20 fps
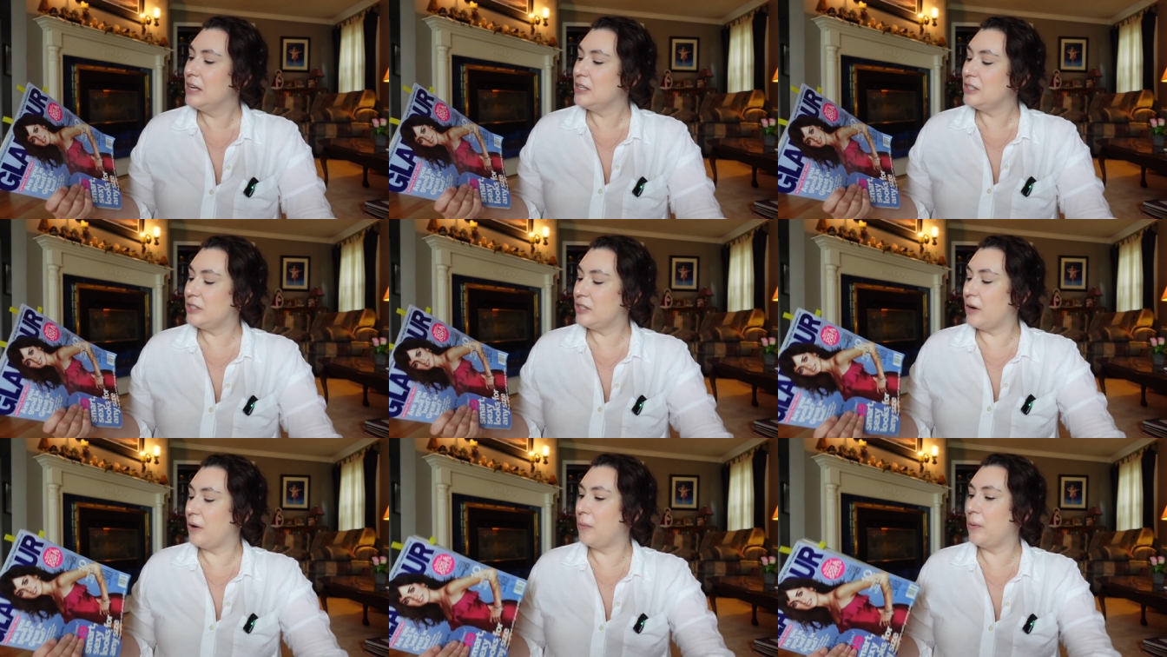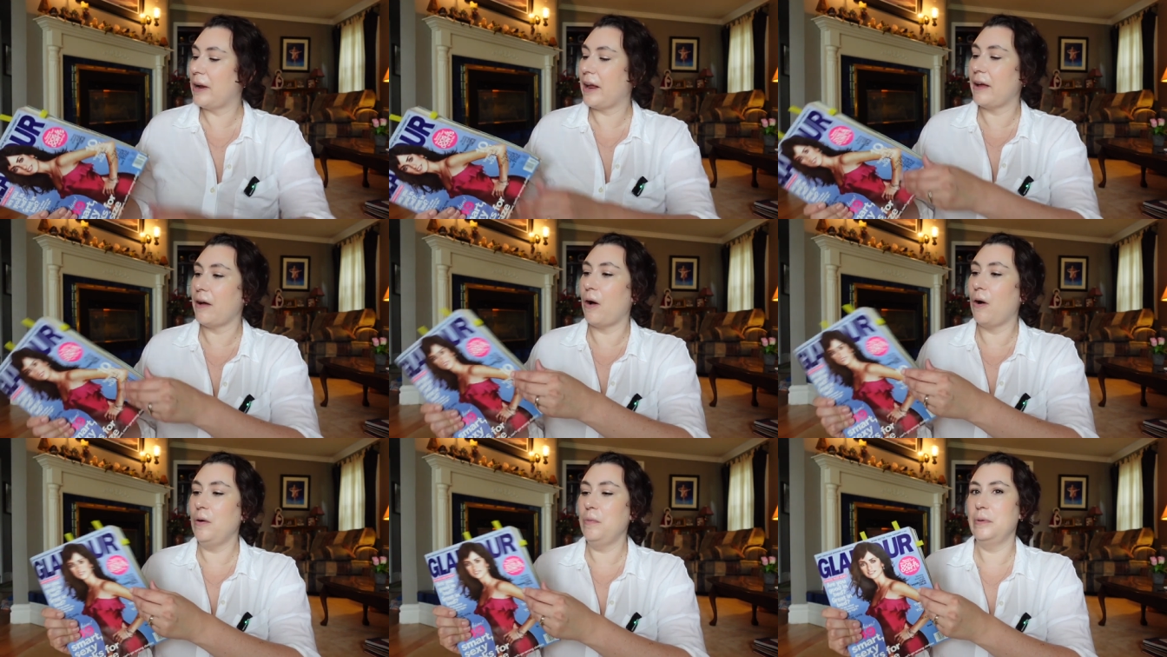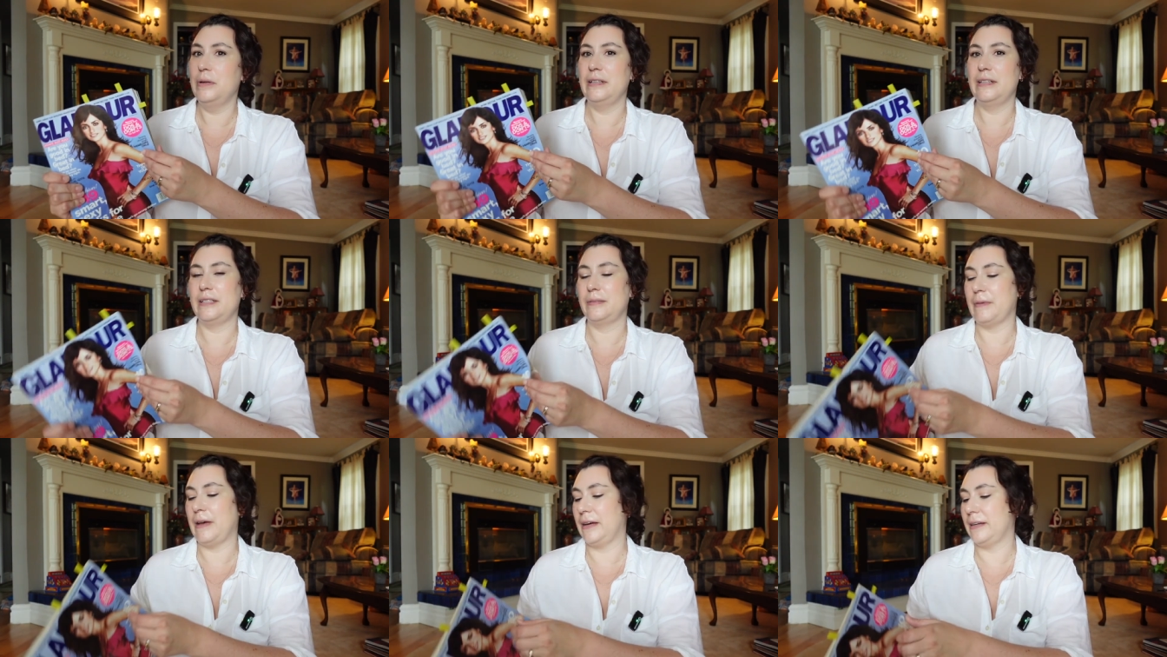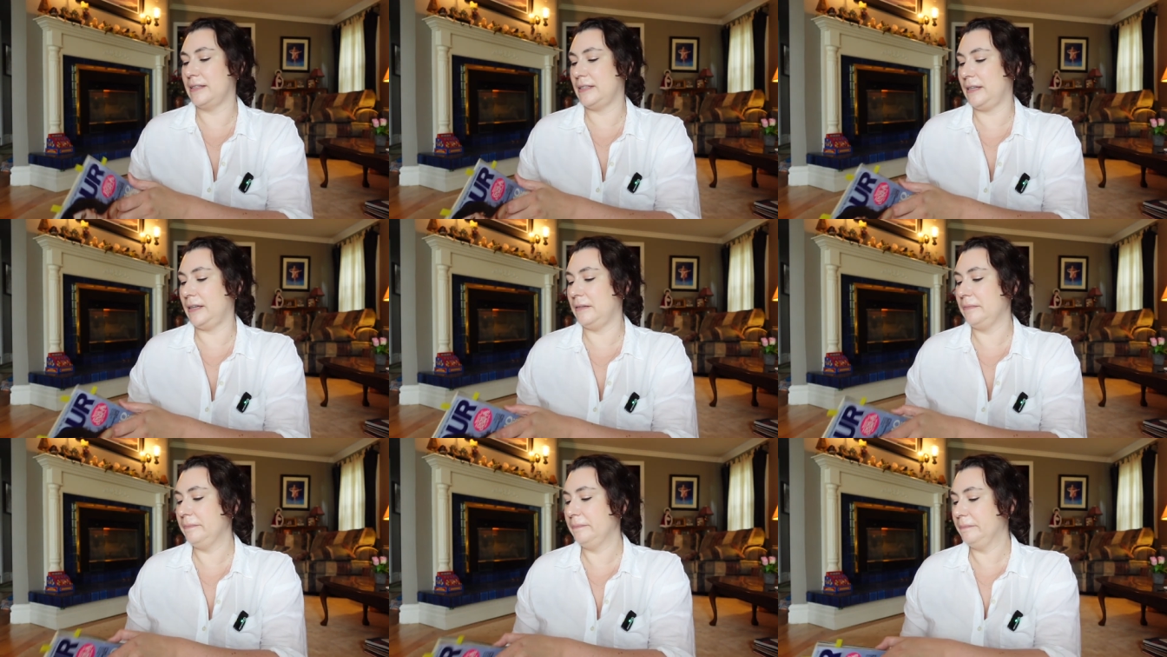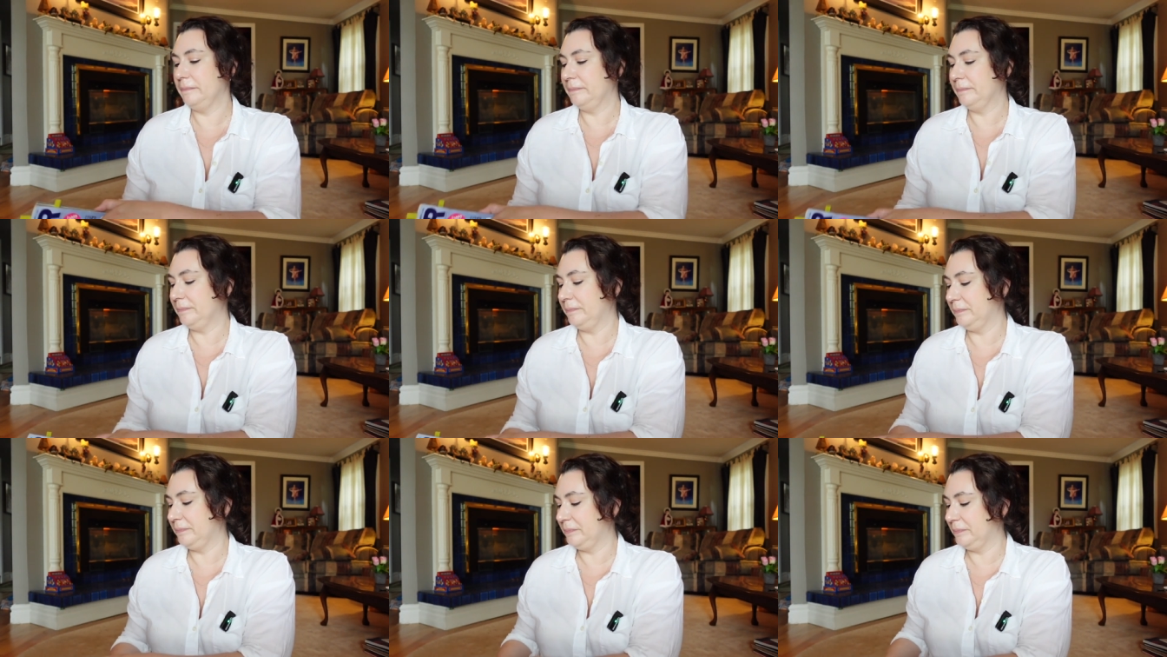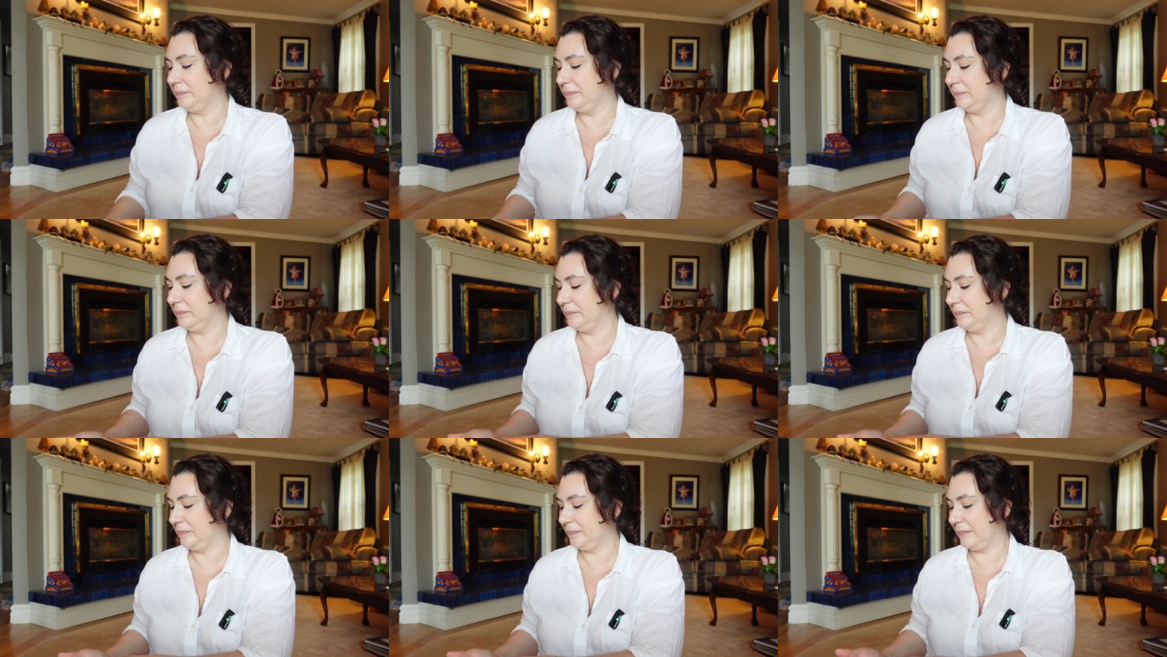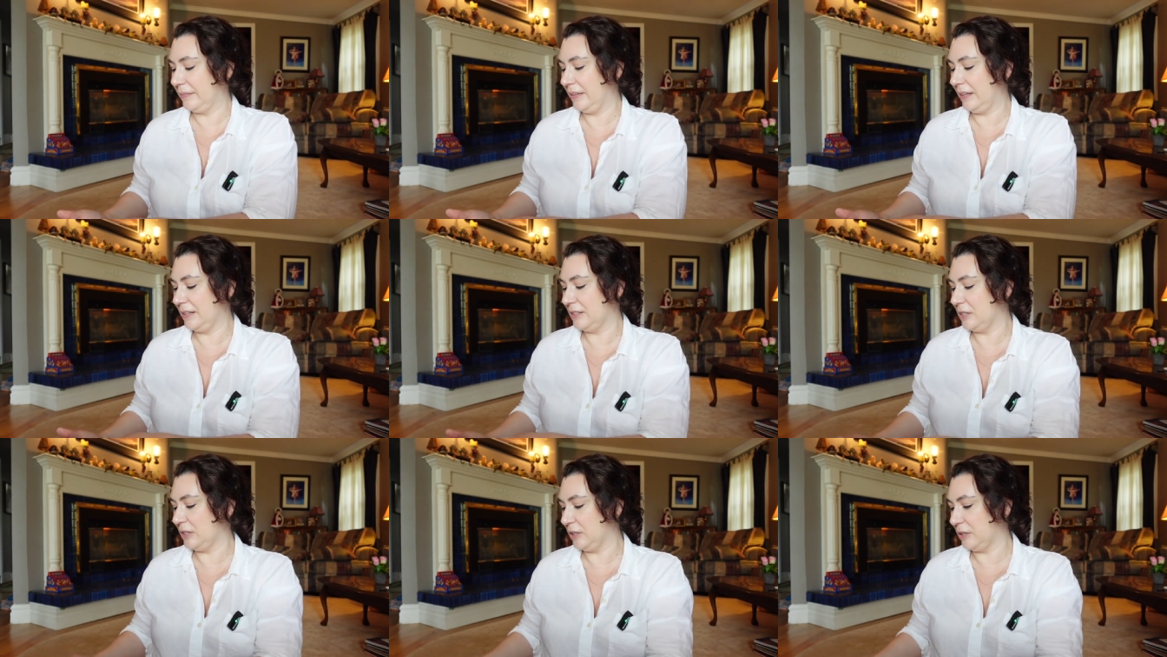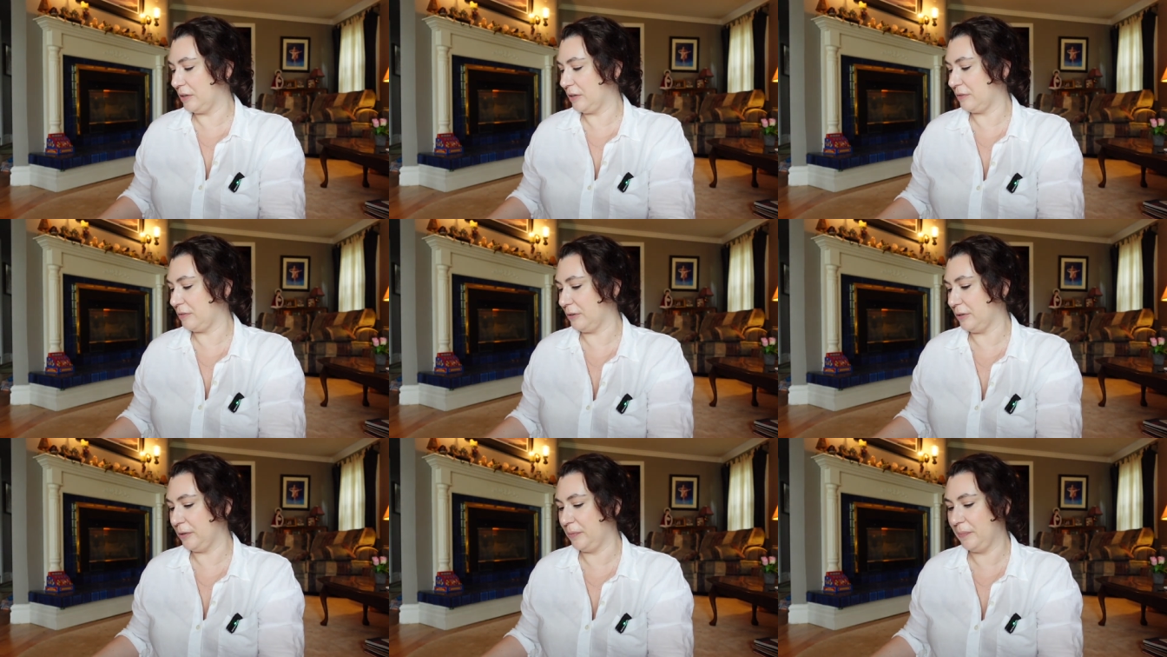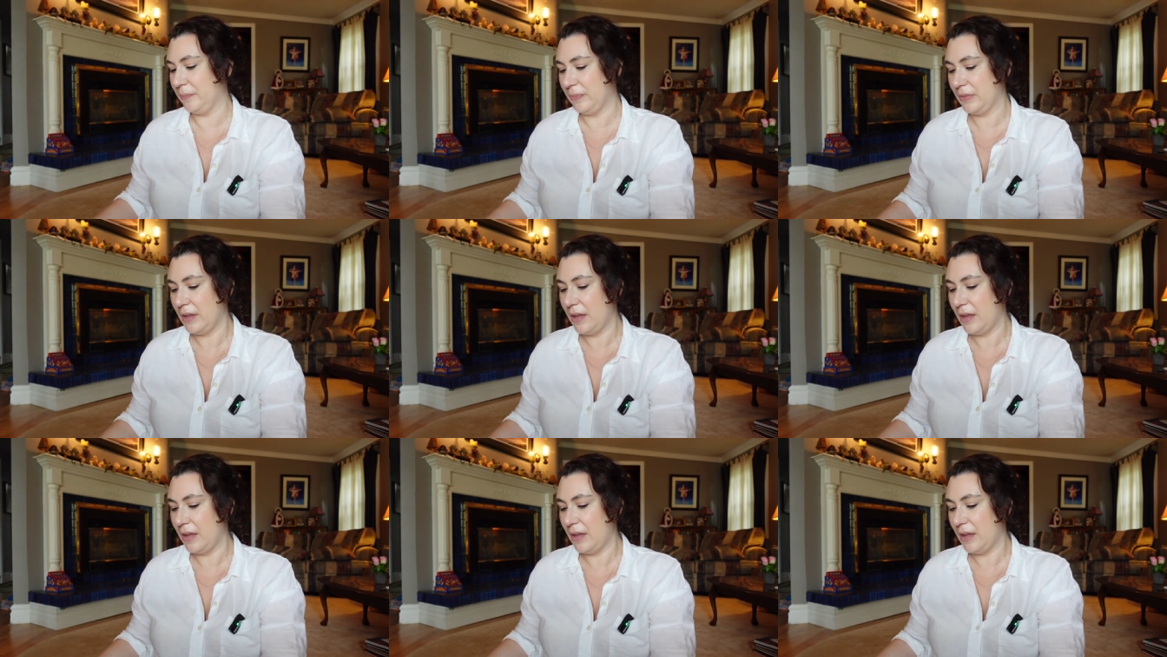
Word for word: So, when I open this magazine to look through,